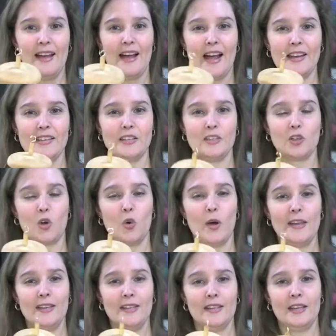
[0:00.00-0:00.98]
I didn't
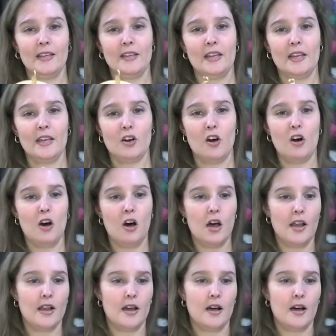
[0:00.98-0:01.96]
quite get it
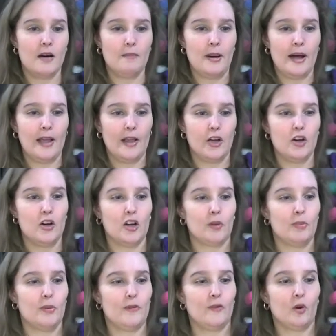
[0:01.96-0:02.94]
on my hook
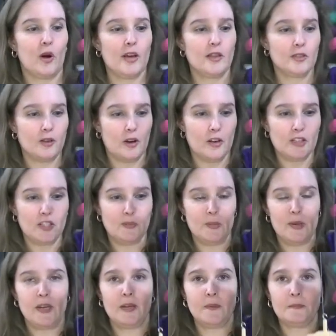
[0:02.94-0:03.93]
before I started
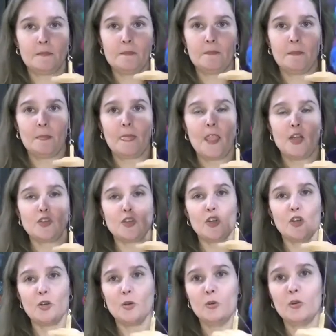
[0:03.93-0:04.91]
spinning. So
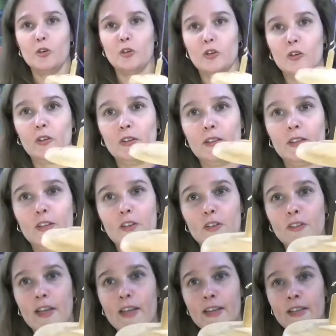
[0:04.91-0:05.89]
you, you're
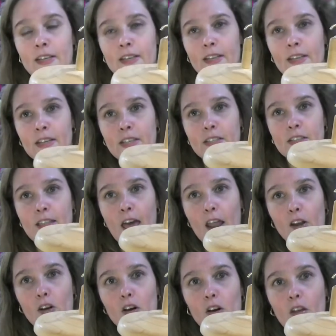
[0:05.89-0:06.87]
you're letting it get into that
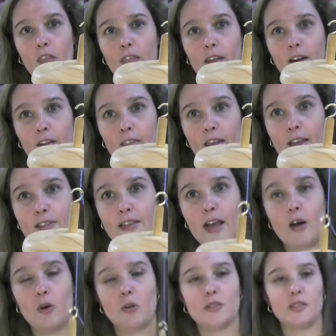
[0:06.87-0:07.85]
hook there. That's
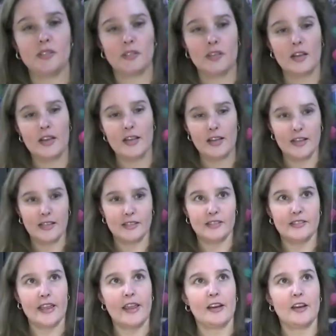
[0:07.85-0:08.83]
how it's it's
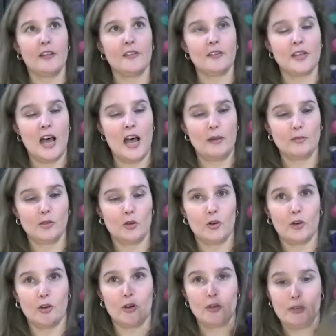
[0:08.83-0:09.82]
staying on the top. So
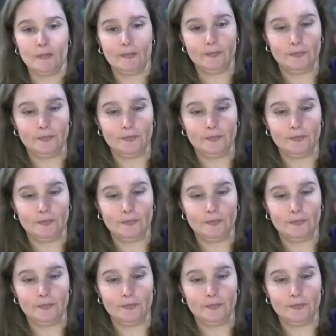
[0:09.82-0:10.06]
you're going.